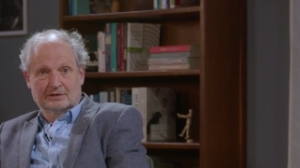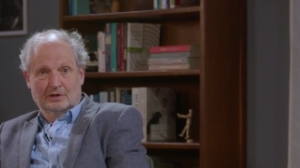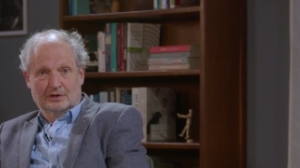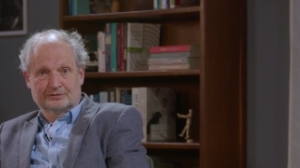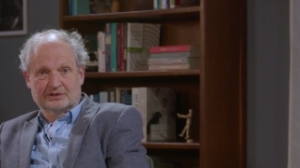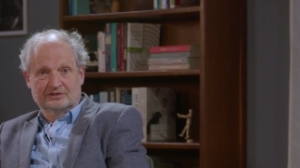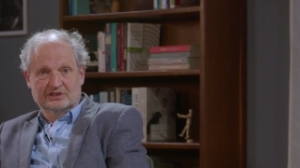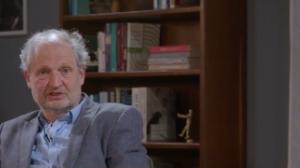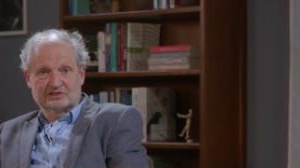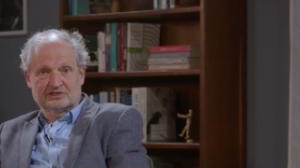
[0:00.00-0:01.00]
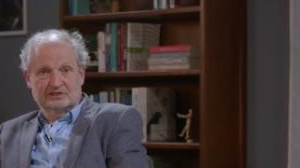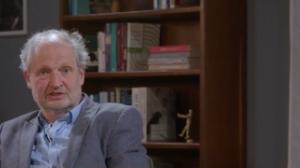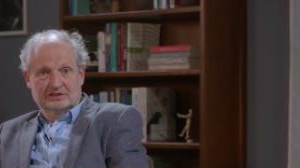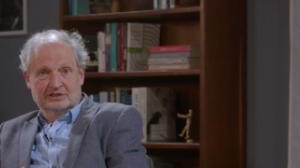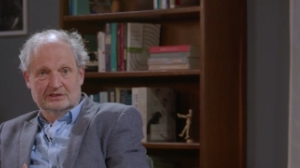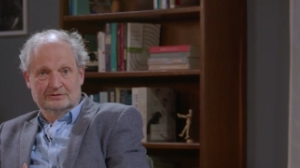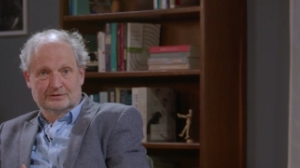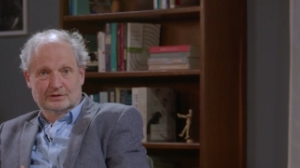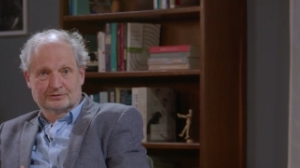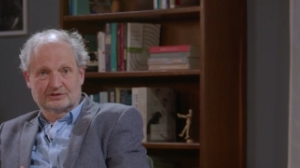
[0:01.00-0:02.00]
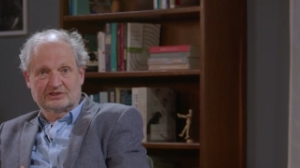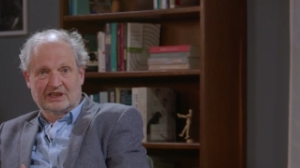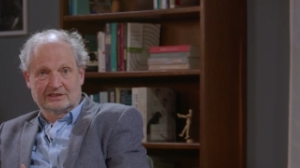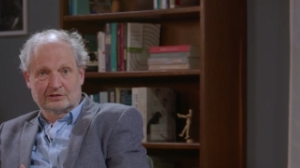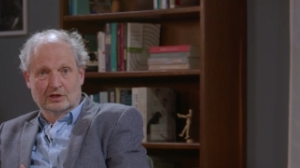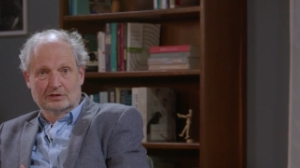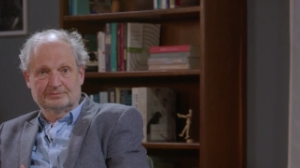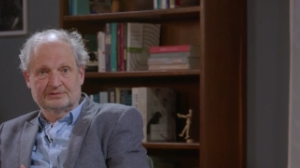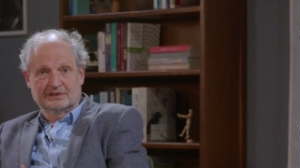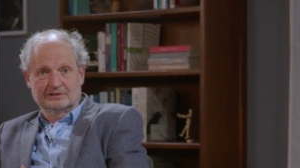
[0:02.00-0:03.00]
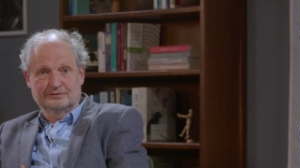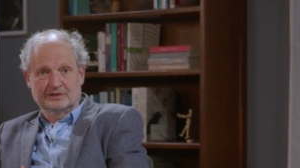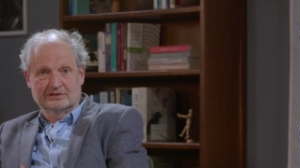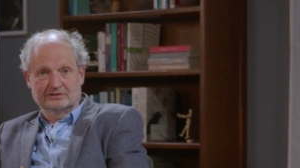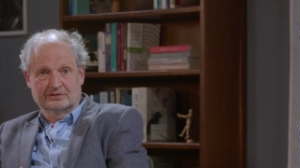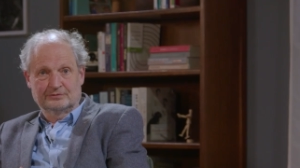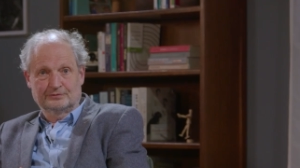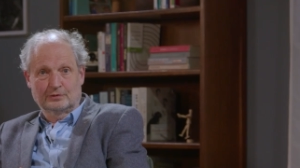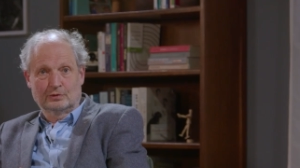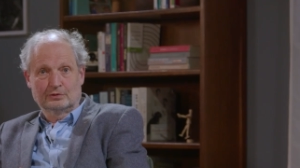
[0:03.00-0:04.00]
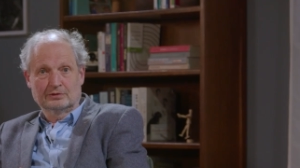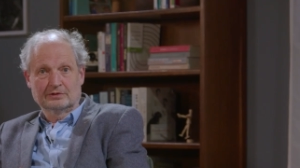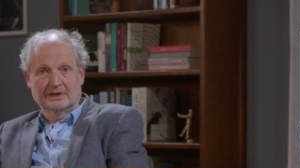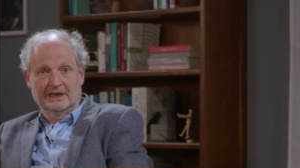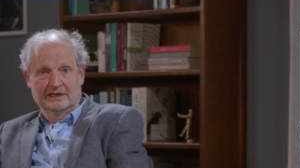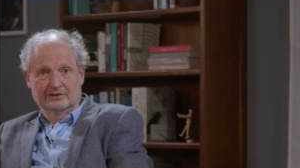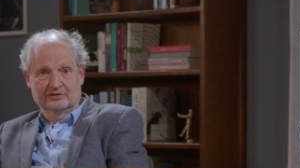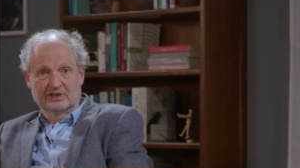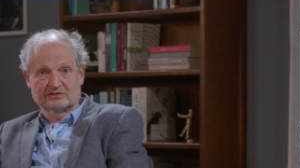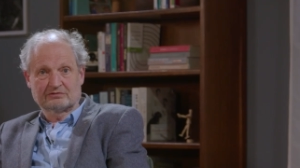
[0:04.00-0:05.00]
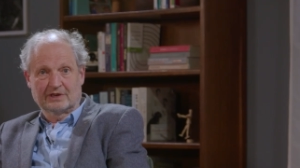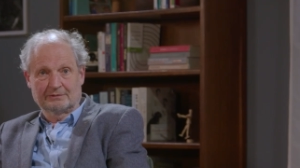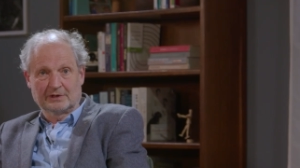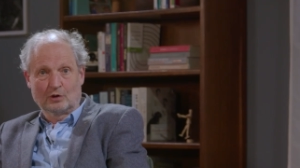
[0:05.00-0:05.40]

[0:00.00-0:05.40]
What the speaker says: often this involves standing up and feeling the floor and describing